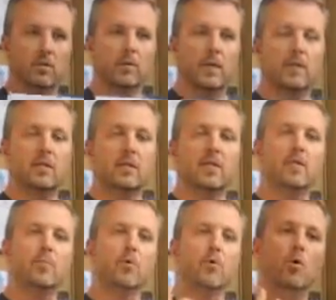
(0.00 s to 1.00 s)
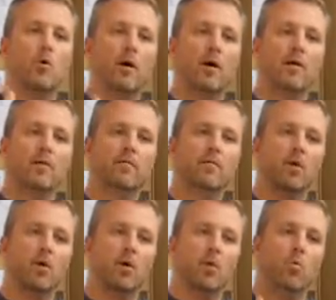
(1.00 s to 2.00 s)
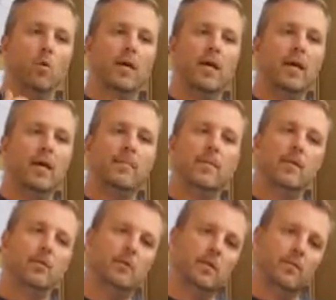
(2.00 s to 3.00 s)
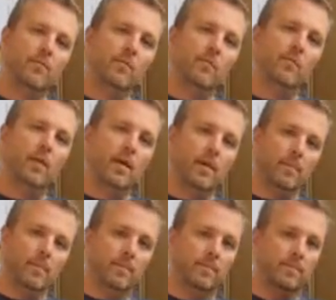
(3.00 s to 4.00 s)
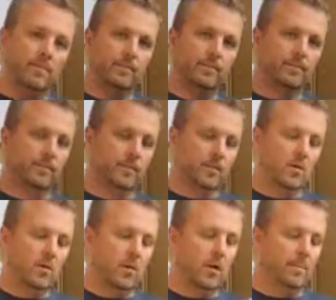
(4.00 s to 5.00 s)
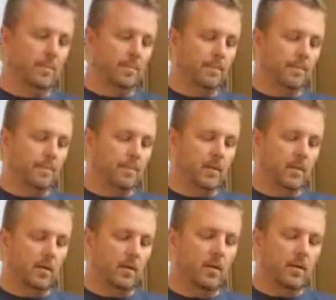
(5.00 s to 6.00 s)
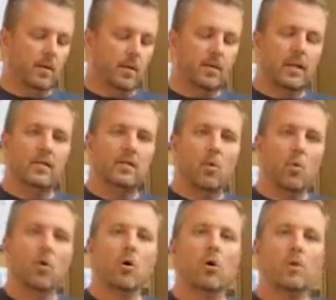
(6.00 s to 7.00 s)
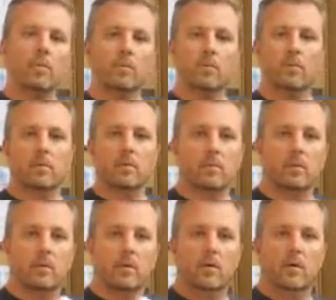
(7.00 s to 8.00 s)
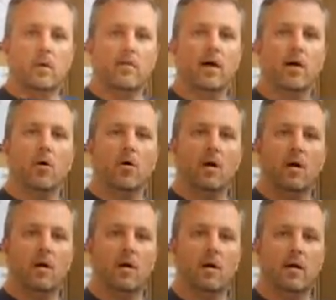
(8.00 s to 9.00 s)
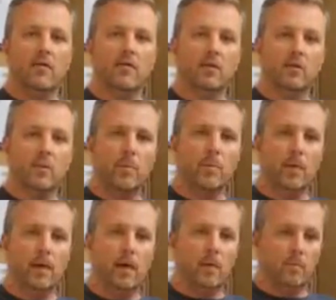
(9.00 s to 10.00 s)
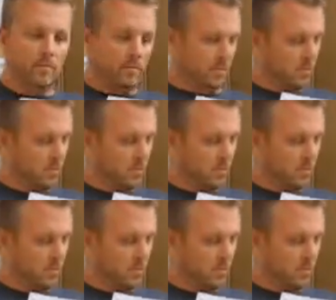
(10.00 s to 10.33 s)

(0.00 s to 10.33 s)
So basically each pool will have 1 game, then they'll sit for 2 games. Alright? That's the order of how everything's going to be played out.